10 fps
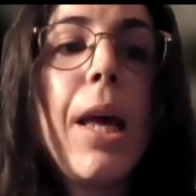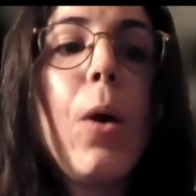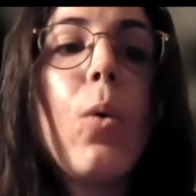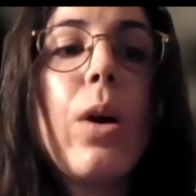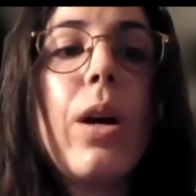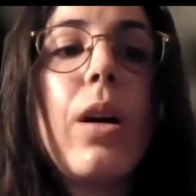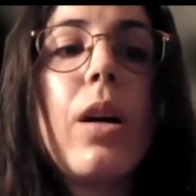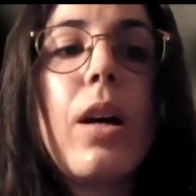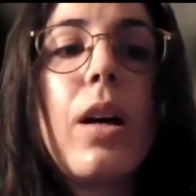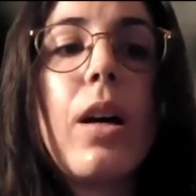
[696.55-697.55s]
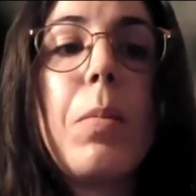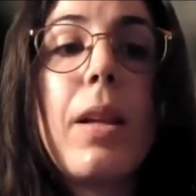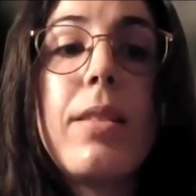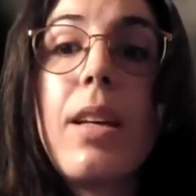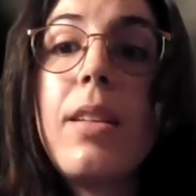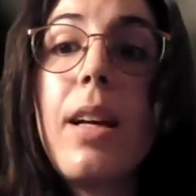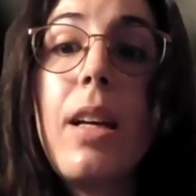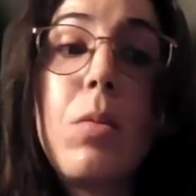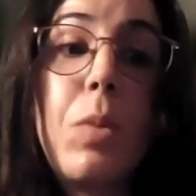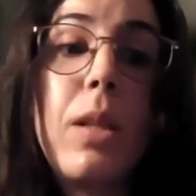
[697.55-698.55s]
where placenta
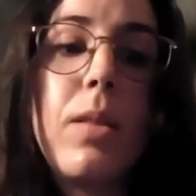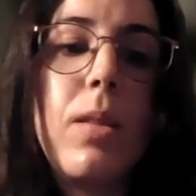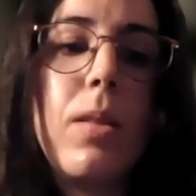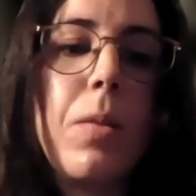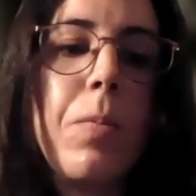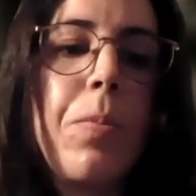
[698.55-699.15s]
is present.